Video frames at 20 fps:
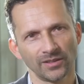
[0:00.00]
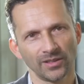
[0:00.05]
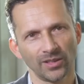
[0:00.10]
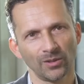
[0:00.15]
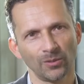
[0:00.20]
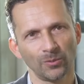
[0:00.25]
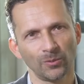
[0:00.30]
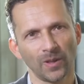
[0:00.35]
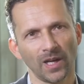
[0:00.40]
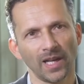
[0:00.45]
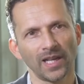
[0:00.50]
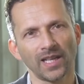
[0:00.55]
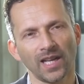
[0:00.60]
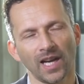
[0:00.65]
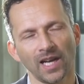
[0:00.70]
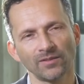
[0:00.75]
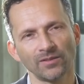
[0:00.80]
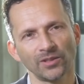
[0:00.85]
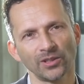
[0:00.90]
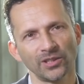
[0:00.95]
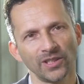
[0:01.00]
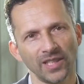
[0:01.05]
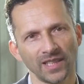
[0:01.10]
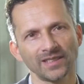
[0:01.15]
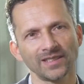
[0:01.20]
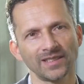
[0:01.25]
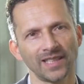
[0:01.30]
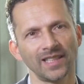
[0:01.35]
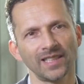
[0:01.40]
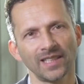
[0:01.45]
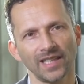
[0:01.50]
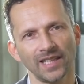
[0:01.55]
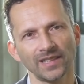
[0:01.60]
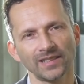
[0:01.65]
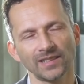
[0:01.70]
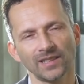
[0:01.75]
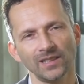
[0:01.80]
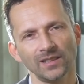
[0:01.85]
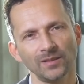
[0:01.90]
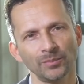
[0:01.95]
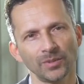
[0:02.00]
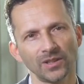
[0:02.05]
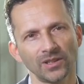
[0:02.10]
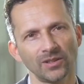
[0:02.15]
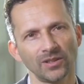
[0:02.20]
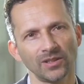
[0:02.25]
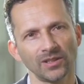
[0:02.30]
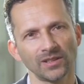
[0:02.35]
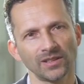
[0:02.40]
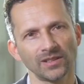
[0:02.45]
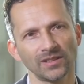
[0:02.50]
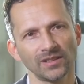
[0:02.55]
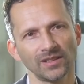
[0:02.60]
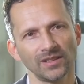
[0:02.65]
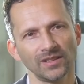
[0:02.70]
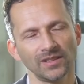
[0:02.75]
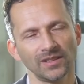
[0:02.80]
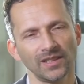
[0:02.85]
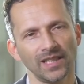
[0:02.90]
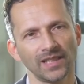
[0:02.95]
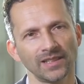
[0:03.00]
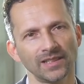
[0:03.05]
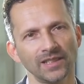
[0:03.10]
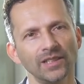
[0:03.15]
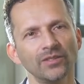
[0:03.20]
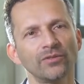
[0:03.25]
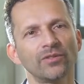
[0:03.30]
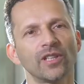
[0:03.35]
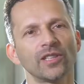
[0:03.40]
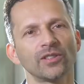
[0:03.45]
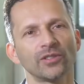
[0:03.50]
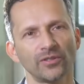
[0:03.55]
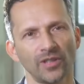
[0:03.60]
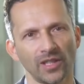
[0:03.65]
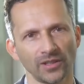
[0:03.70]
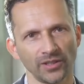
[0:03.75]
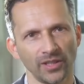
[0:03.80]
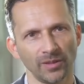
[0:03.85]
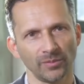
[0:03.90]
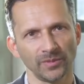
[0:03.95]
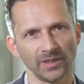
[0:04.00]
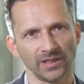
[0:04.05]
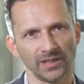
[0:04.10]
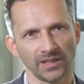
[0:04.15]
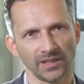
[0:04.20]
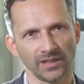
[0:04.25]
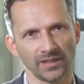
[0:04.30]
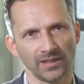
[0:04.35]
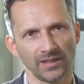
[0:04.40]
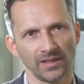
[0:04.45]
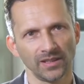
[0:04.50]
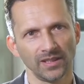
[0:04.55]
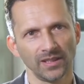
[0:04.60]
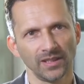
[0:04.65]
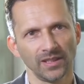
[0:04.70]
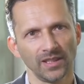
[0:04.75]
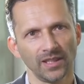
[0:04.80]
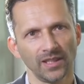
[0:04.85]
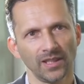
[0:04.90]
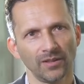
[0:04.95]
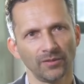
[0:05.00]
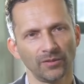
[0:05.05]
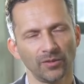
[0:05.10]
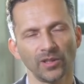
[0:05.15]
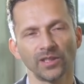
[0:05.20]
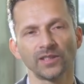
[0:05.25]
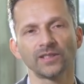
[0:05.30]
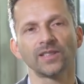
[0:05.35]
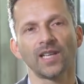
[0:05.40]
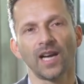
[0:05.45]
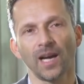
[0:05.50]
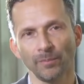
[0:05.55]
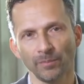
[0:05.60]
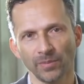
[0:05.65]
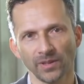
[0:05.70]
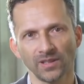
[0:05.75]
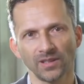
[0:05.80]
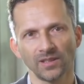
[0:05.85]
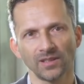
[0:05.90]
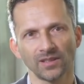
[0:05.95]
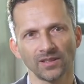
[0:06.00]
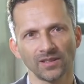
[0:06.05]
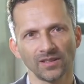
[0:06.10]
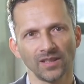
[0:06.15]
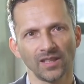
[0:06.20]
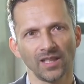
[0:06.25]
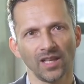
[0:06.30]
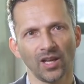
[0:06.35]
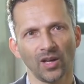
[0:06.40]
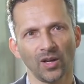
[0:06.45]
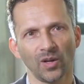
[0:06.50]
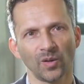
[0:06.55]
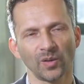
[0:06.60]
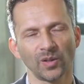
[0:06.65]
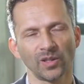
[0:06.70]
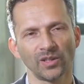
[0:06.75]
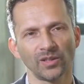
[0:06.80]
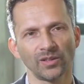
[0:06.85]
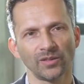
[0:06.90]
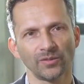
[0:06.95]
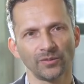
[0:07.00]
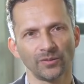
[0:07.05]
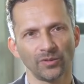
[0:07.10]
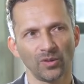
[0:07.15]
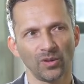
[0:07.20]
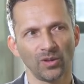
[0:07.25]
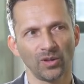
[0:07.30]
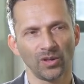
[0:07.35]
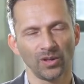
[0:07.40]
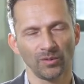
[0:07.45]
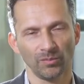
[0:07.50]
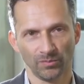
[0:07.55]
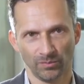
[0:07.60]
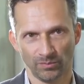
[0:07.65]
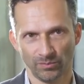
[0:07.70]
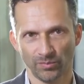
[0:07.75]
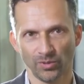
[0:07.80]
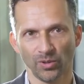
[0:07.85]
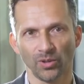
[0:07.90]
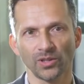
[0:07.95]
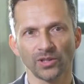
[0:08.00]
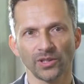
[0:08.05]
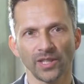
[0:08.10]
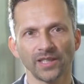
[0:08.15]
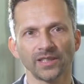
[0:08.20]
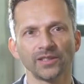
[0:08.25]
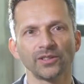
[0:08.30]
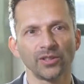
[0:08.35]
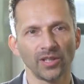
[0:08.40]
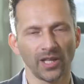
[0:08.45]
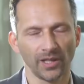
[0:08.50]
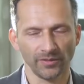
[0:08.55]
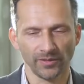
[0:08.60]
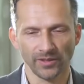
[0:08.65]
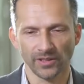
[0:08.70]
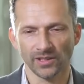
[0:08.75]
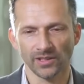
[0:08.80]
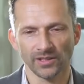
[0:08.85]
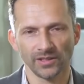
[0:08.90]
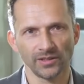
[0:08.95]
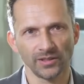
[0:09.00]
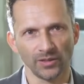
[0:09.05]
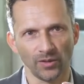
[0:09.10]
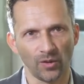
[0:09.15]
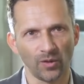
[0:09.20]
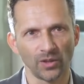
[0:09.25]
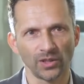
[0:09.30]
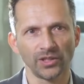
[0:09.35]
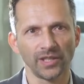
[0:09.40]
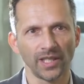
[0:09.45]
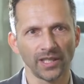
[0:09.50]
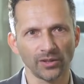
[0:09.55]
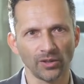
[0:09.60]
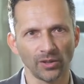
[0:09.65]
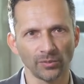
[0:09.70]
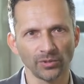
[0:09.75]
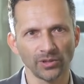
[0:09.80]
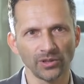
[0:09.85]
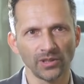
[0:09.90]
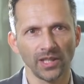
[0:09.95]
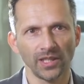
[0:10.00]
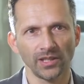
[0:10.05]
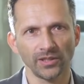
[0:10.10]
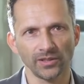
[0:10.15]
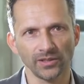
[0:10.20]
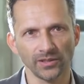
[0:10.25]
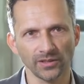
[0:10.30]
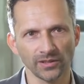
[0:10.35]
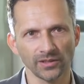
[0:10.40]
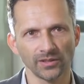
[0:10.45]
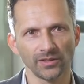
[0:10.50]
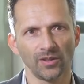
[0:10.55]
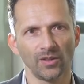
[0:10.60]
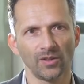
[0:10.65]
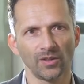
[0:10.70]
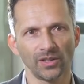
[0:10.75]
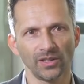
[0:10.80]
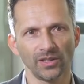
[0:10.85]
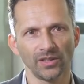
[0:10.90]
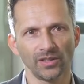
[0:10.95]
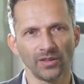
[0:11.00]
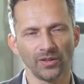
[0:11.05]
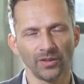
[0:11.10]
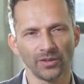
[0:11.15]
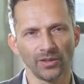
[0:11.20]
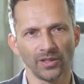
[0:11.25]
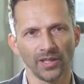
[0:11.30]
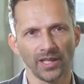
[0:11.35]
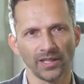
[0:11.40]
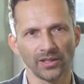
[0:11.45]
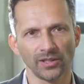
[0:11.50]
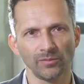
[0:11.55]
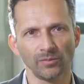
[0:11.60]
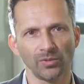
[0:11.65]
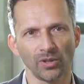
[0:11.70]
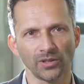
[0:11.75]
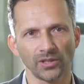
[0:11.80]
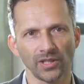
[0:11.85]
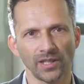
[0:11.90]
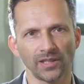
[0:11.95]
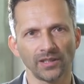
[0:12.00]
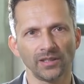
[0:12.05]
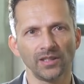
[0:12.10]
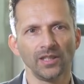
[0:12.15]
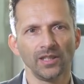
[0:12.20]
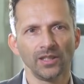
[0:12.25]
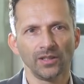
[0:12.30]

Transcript: So why can't we just take Haskell? Because there's infrastructure missing. For example, on, for blockchains, you have these on-chain computations on, on the actual blockchain.